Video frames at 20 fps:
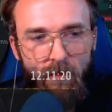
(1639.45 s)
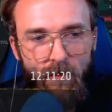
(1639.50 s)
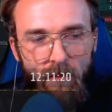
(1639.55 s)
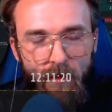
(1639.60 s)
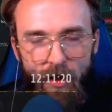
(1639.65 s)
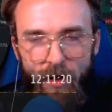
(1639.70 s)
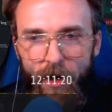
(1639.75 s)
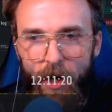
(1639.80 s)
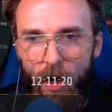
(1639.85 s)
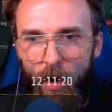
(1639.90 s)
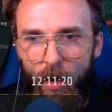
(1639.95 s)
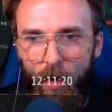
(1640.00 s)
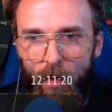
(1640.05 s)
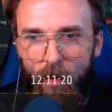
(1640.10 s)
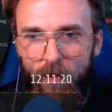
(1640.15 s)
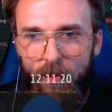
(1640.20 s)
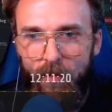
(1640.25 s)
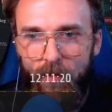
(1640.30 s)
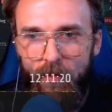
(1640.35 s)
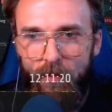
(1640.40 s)
you
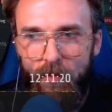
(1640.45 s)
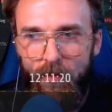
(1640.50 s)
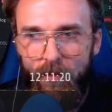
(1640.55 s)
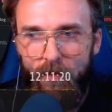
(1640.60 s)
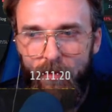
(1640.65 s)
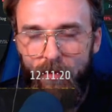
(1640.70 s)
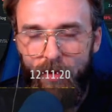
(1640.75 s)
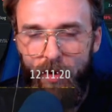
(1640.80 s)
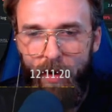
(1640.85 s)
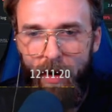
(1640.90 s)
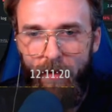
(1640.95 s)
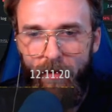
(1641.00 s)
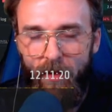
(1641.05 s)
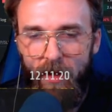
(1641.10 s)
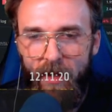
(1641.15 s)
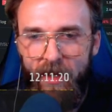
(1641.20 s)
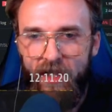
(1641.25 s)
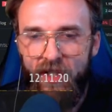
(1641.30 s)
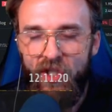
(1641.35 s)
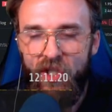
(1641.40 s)
know, you have at
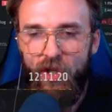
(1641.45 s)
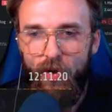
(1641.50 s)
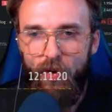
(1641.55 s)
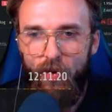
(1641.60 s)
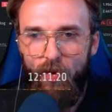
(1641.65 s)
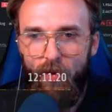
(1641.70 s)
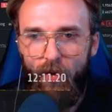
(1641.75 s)
least two,